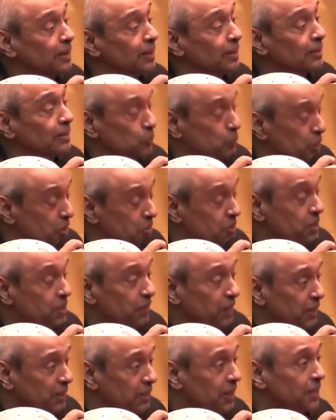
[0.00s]
The question of
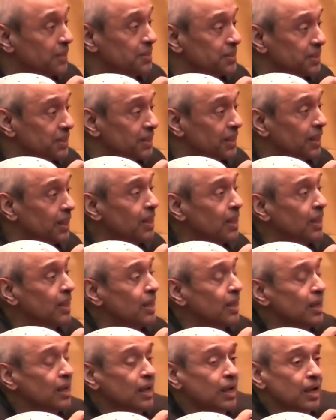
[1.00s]
identity.
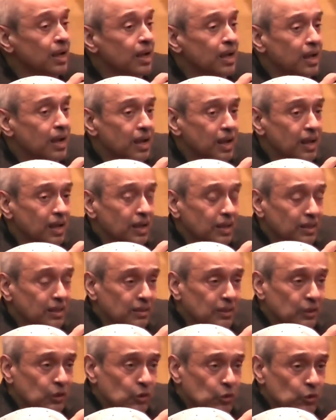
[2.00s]

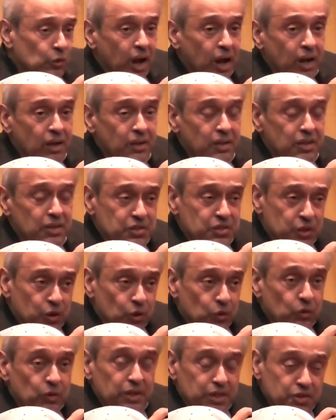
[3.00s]
The Quran is the
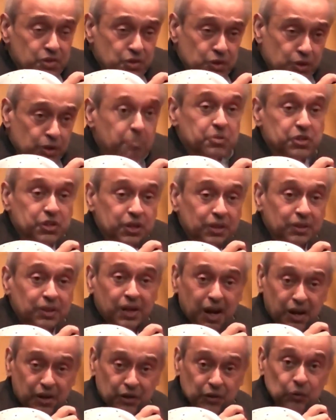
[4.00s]
only scripture that
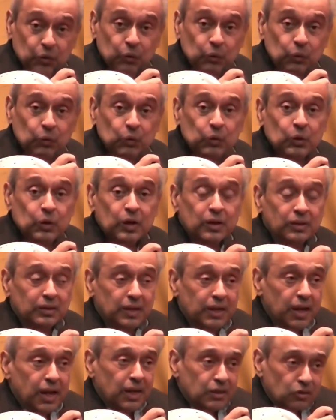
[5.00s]
I know
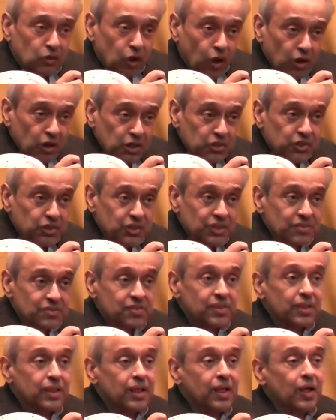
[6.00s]
that
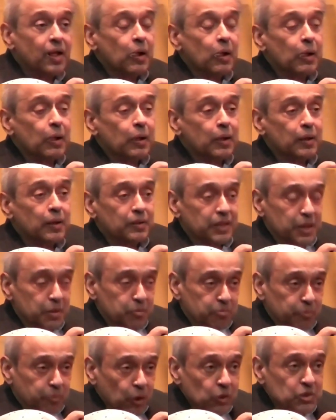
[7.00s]
acknowledges the
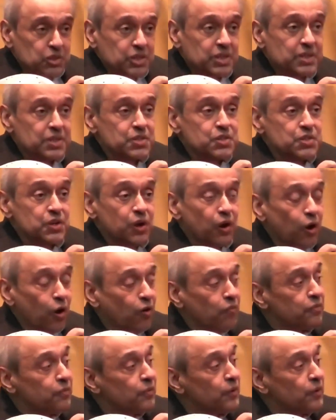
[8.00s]
importance of